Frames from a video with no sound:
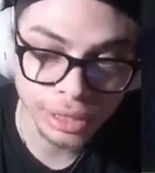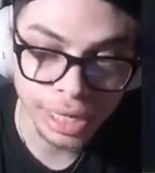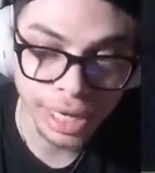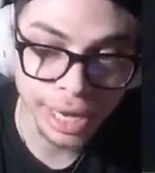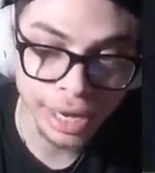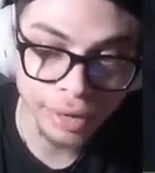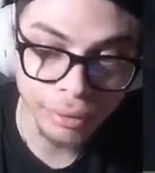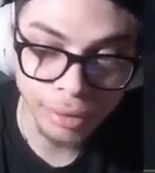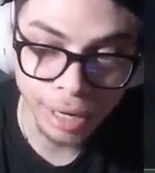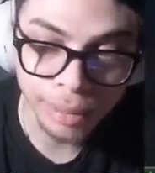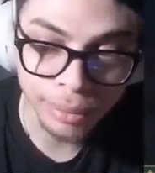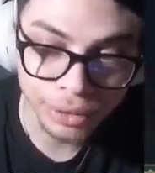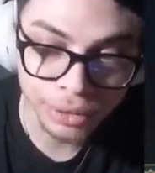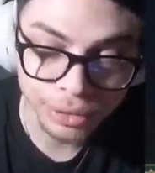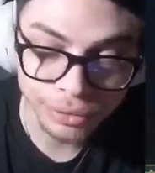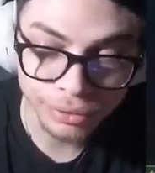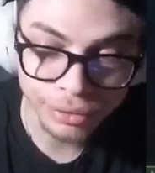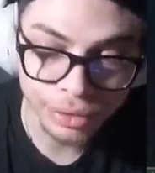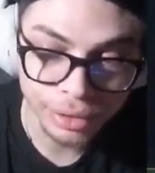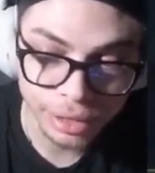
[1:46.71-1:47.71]
and Raptors
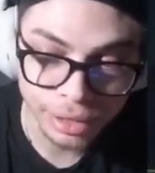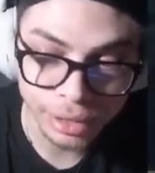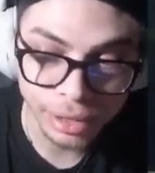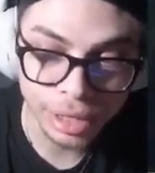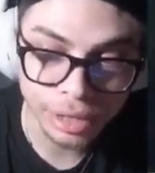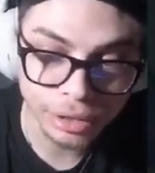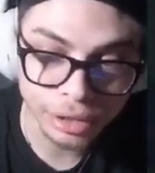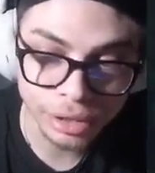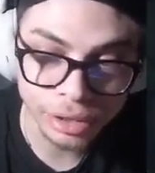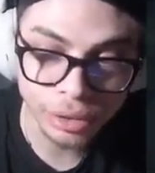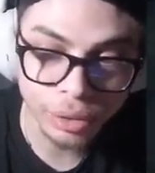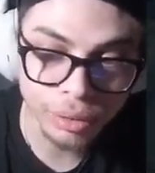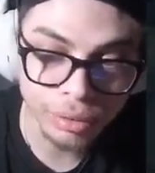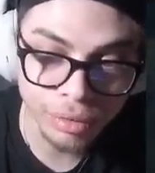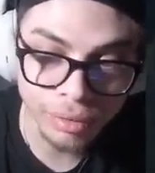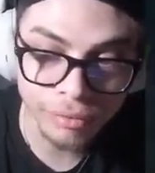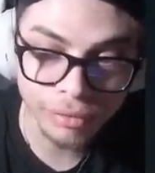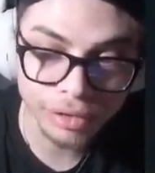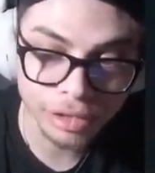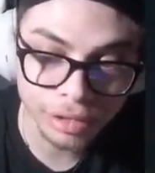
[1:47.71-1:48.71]
first and not just go
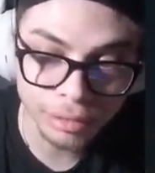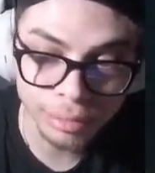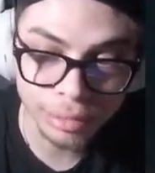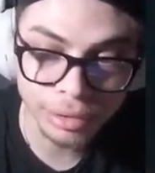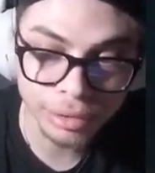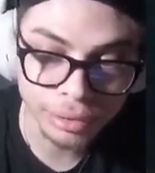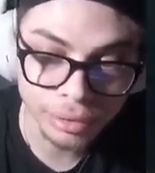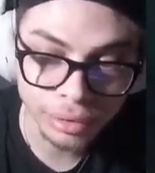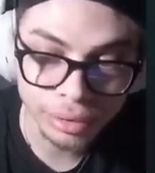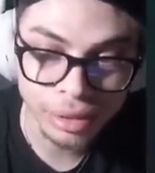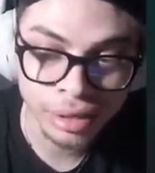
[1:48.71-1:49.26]
over to blue.